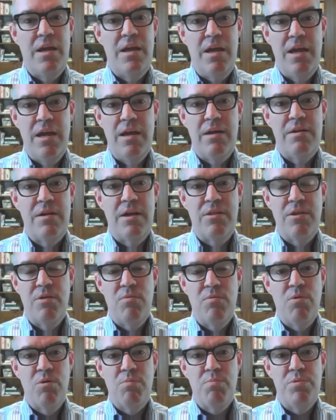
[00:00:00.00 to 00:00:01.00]
And I think
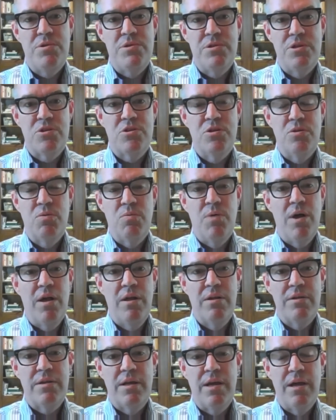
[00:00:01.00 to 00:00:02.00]
we're positioned
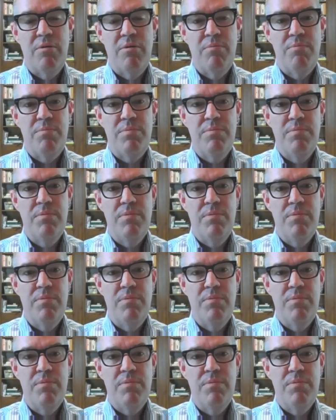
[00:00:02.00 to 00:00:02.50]
well to help